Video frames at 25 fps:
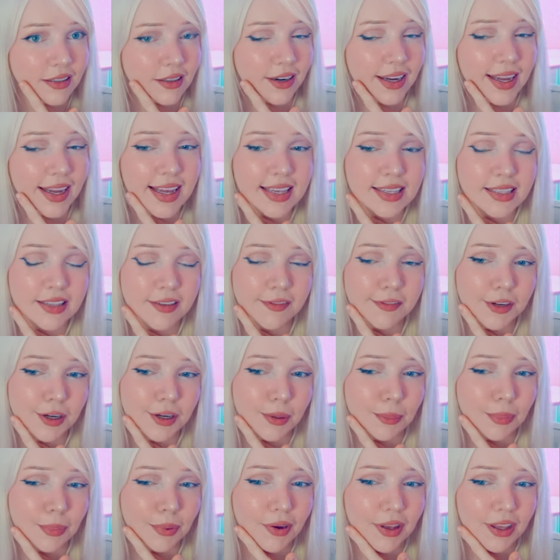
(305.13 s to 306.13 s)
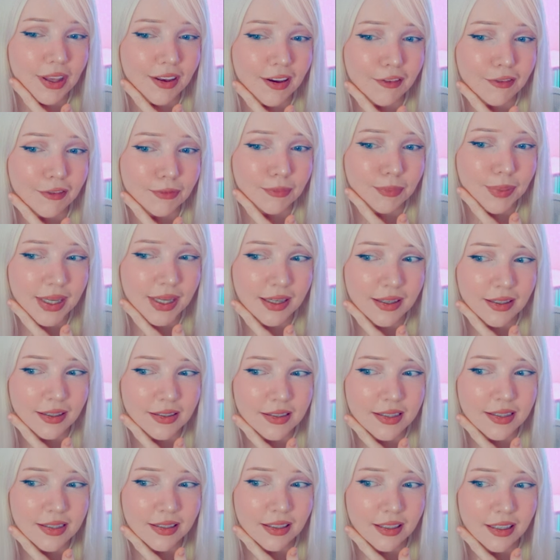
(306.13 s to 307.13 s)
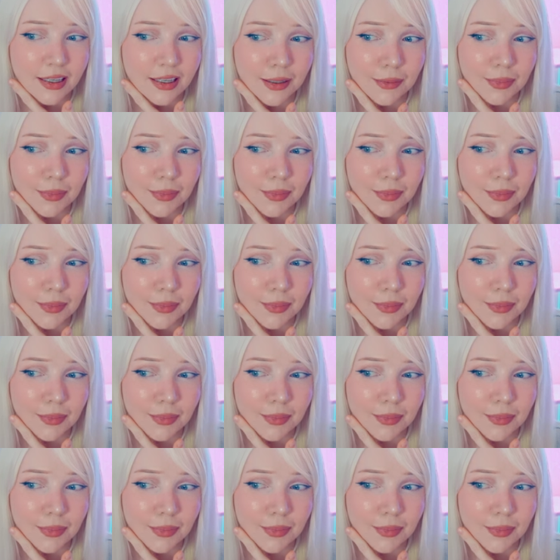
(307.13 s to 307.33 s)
Or I guess if you're a boy, you have beards.